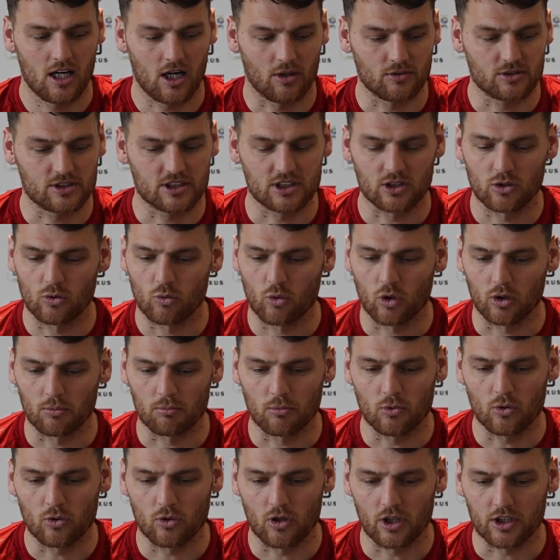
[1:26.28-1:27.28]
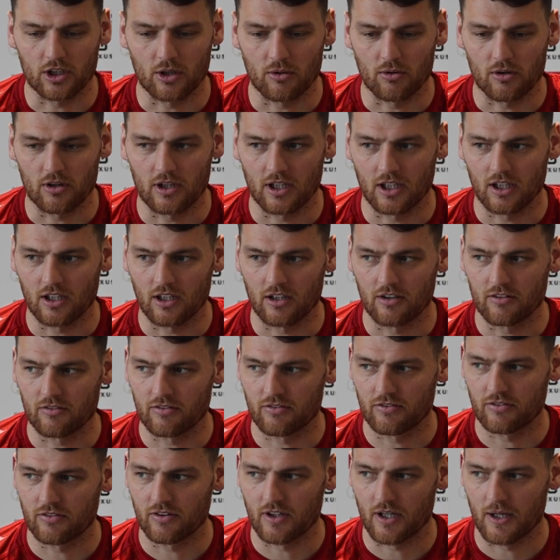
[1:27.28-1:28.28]
I would still want more. I don't think
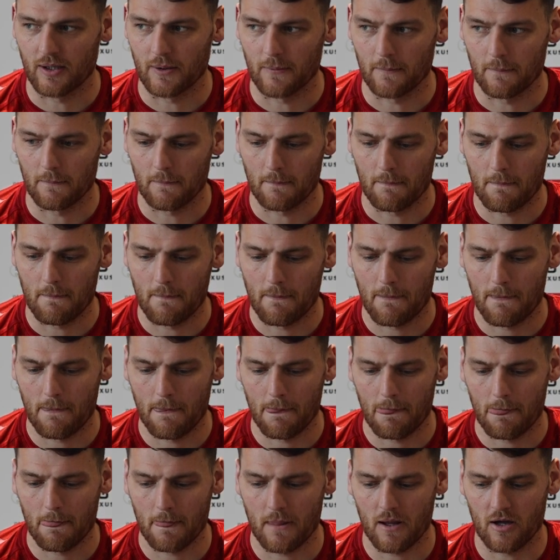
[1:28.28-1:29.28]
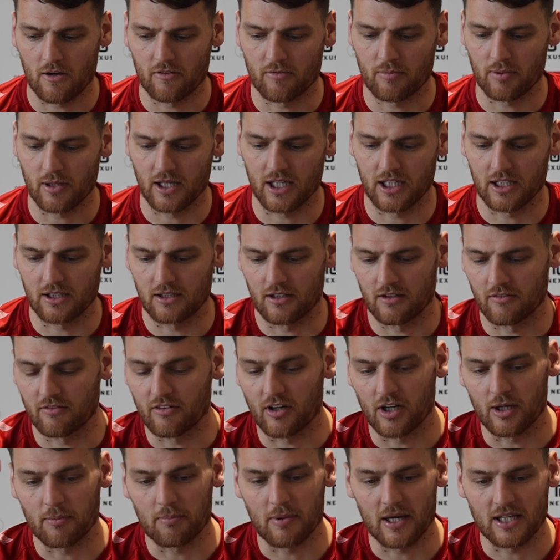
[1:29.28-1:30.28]
I've um, I've played the
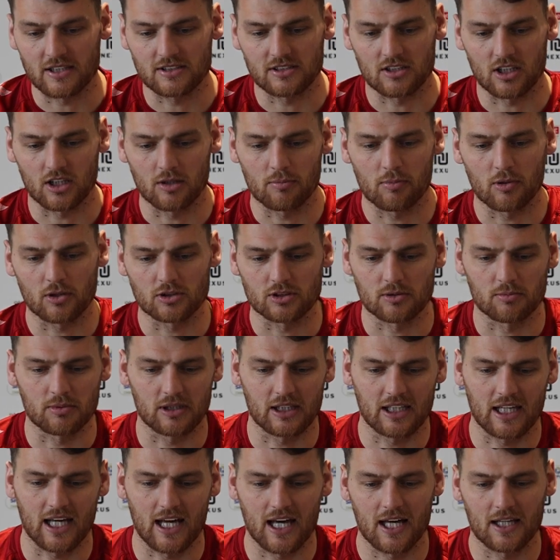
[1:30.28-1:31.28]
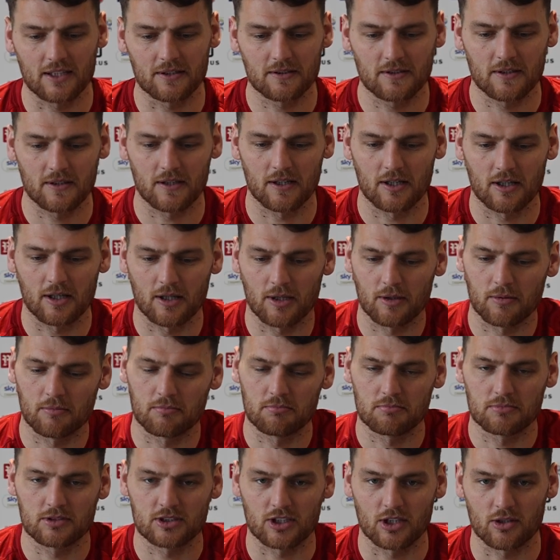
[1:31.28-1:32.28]
very best that I possibly can.
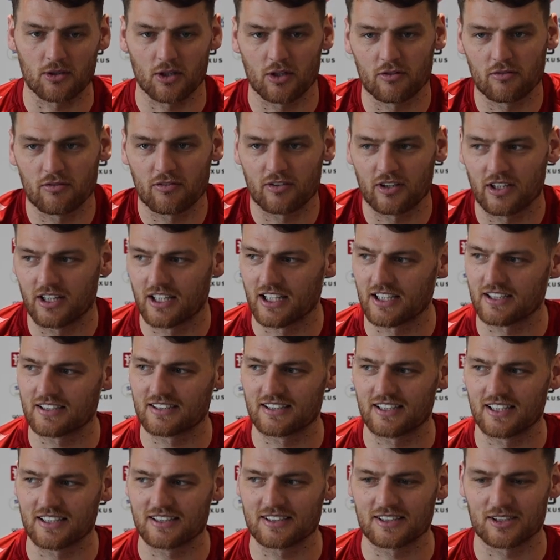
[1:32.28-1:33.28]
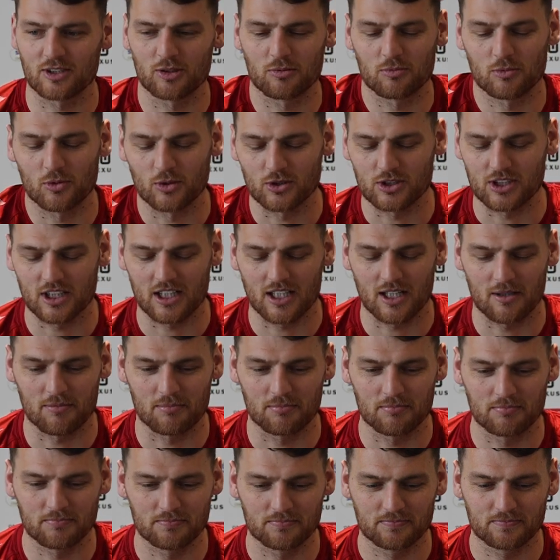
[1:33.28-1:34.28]
Um, so hopefully there's there's still more to
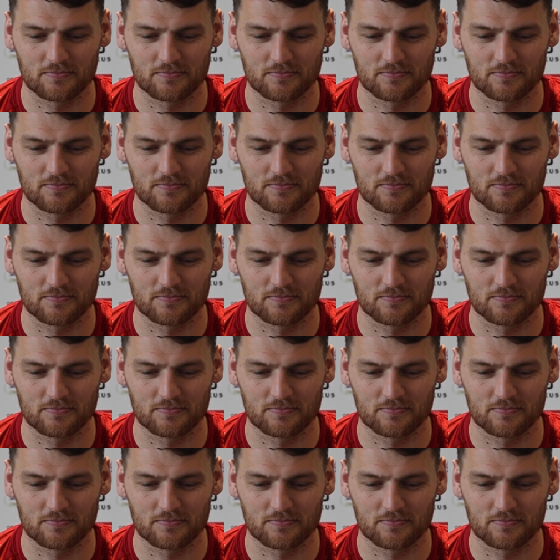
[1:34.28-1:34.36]
come.